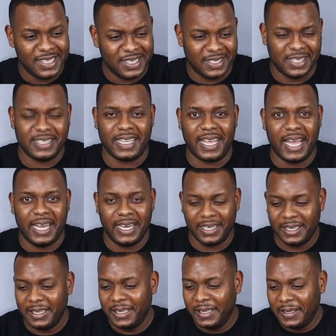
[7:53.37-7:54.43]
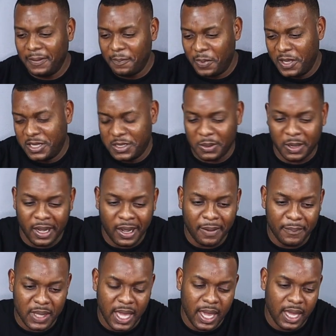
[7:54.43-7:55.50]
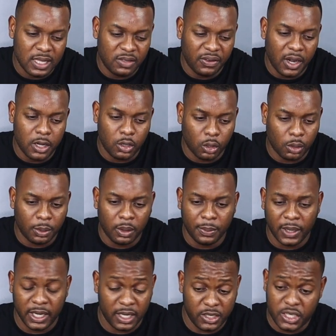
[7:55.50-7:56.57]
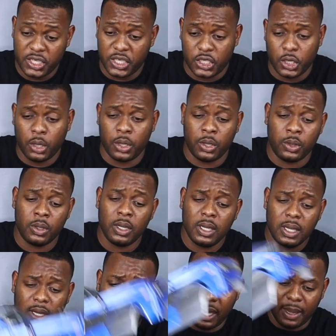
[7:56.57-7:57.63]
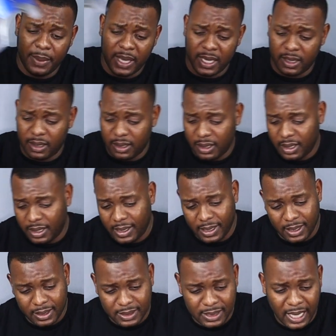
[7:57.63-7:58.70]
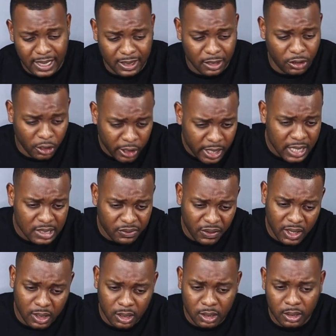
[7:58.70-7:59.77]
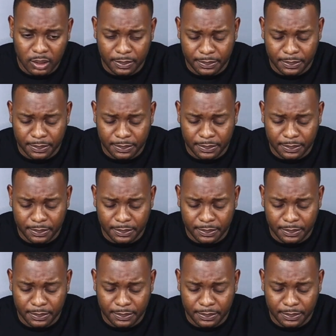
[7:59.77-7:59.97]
since I got it. So yeah, it's very durable. But just to show you, I mean, it's not the dirtiest vehicle,